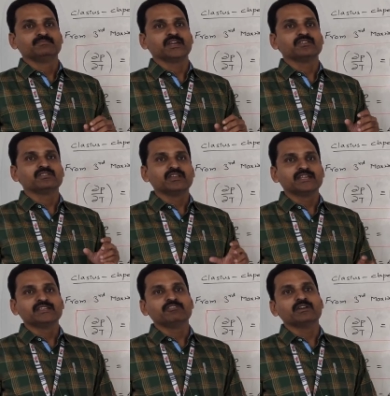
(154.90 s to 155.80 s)
by
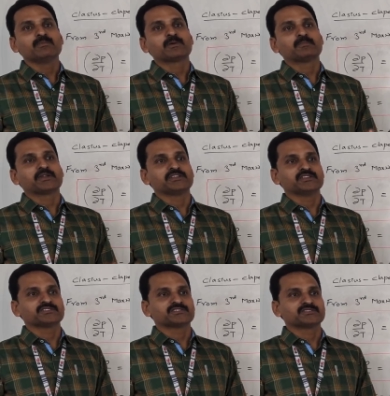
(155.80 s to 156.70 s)
knowing the vapor
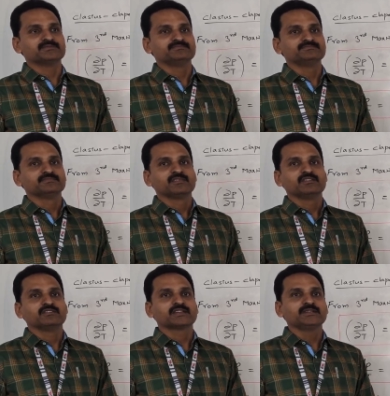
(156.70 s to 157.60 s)
pressures.
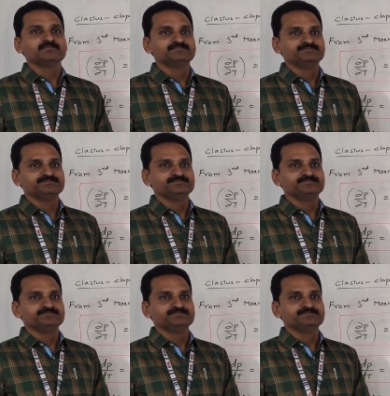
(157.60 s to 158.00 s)
Okay.